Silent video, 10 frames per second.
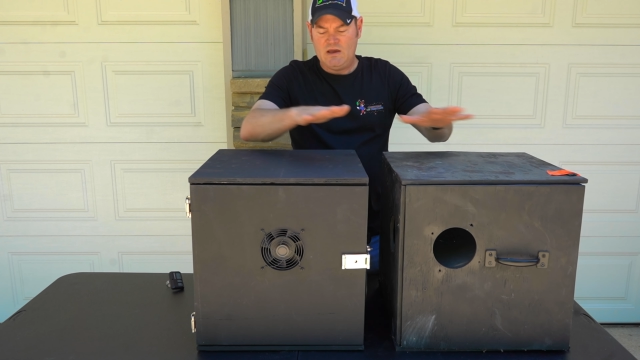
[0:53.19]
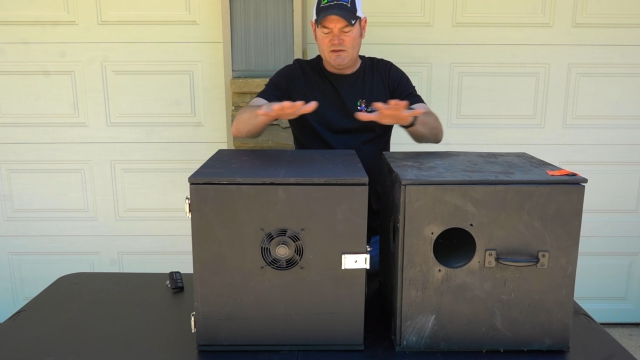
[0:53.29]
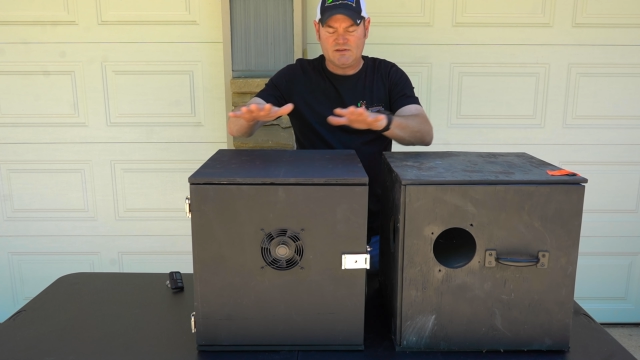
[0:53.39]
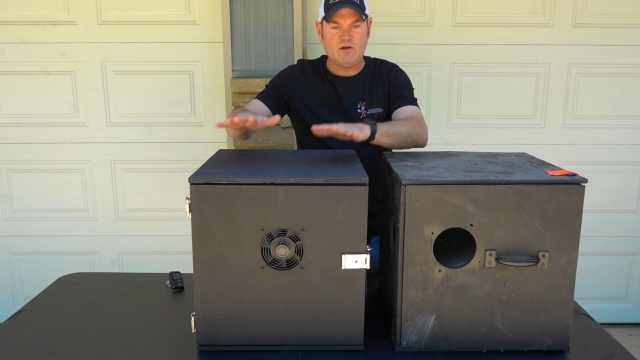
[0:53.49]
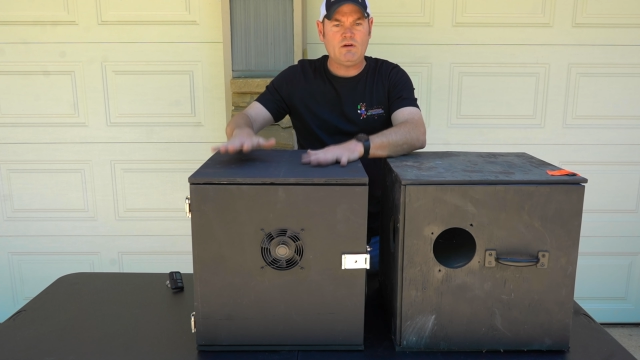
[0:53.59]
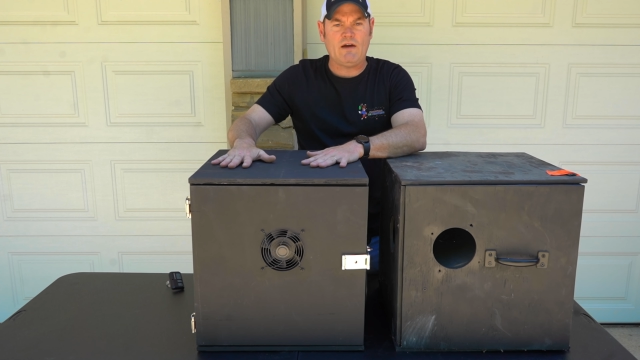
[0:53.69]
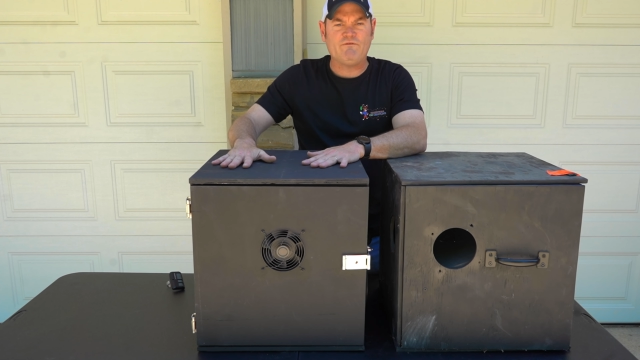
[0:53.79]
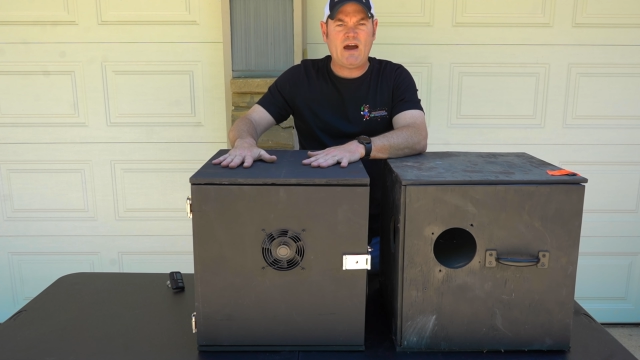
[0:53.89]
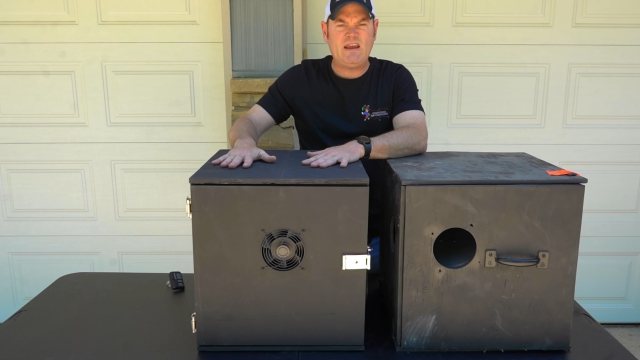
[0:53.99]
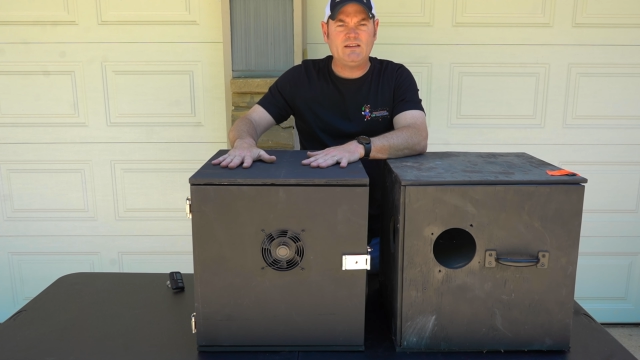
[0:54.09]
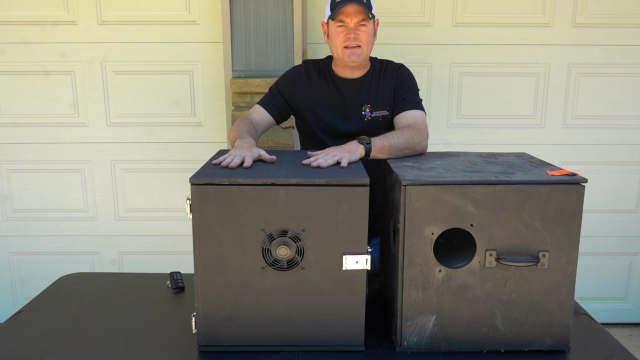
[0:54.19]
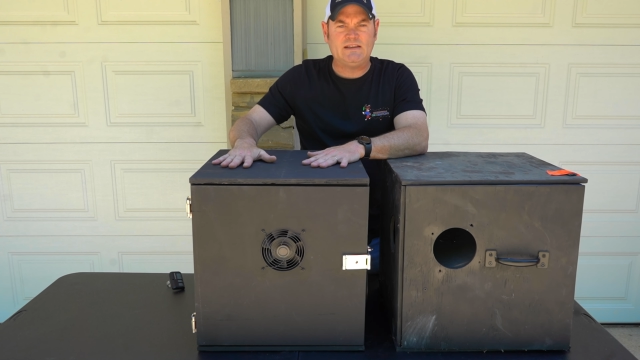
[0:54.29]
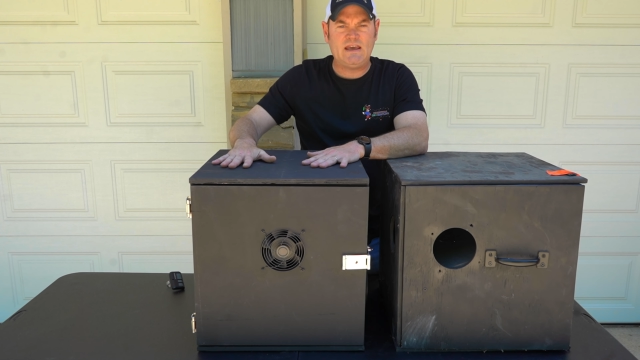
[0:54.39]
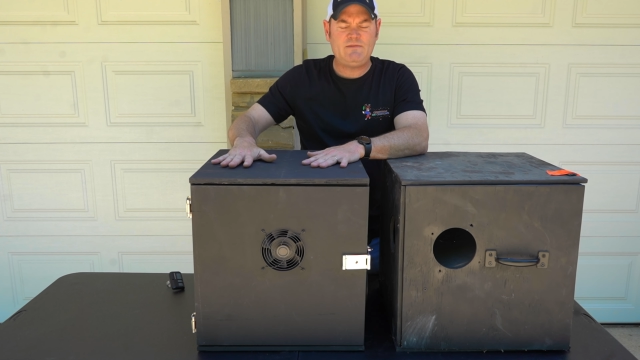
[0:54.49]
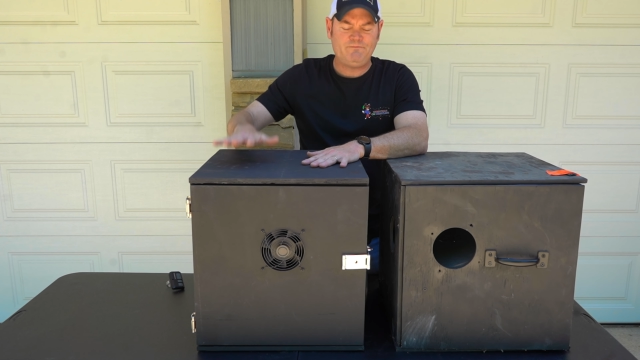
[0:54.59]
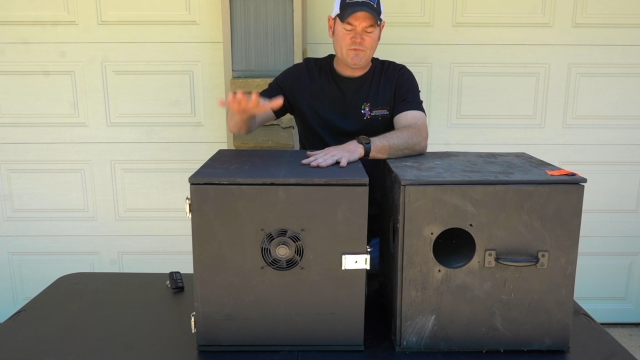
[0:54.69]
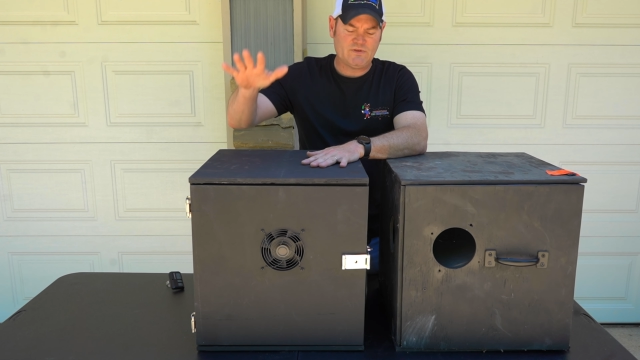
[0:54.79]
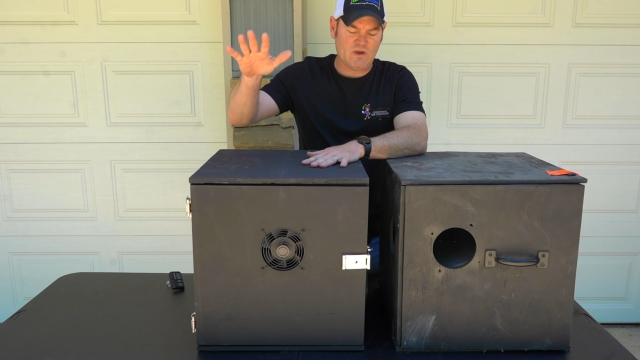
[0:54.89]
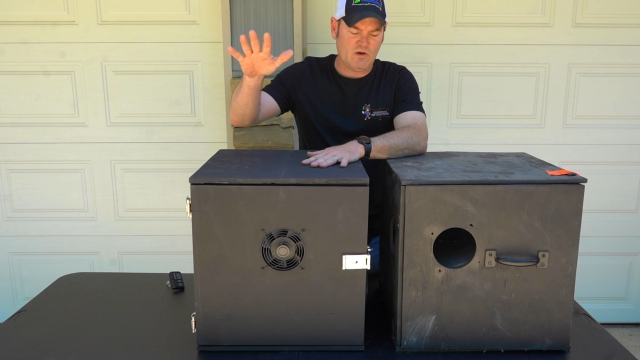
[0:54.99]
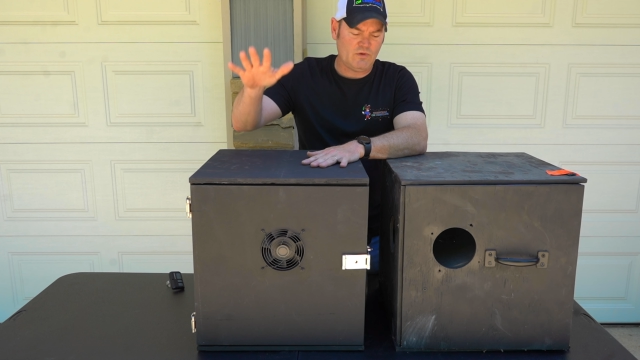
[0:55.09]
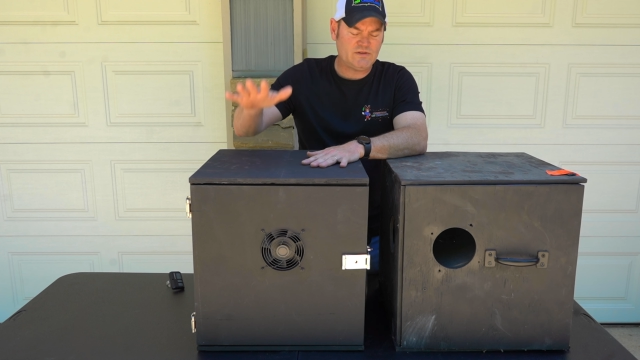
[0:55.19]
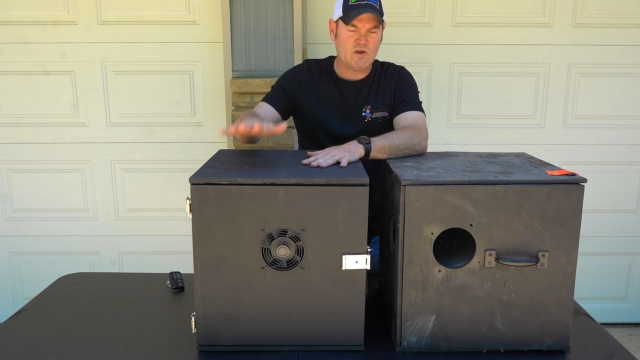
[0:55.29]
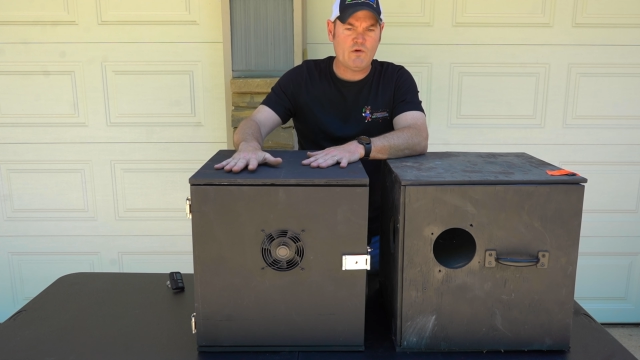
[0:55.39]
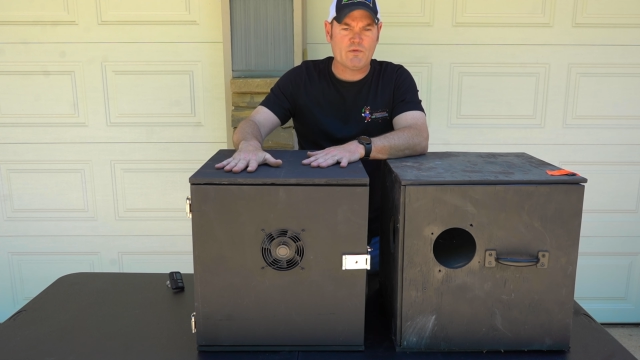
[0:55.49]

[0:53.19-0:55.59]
So I finally did. So let's go